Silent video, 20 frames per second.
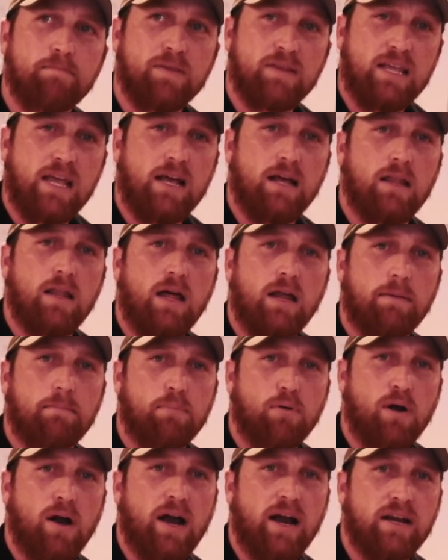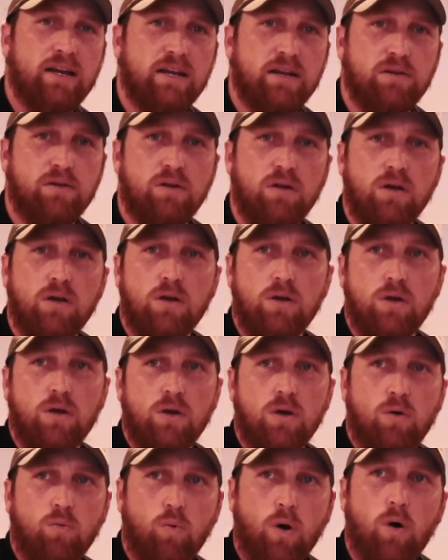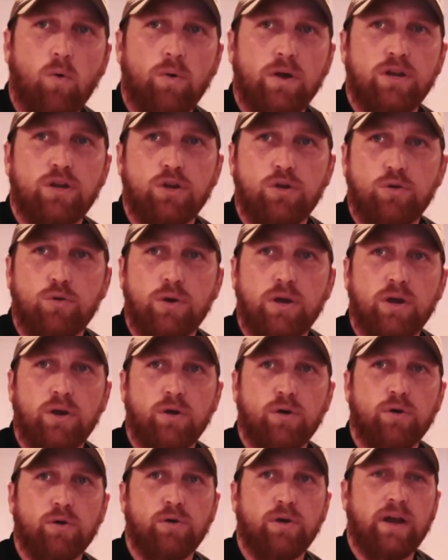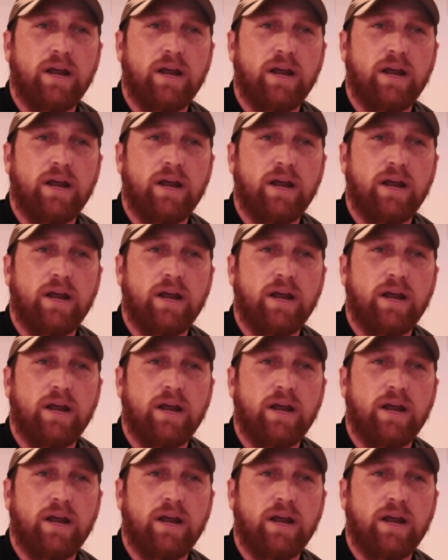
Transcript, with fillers: take a lot of pride in what we do here.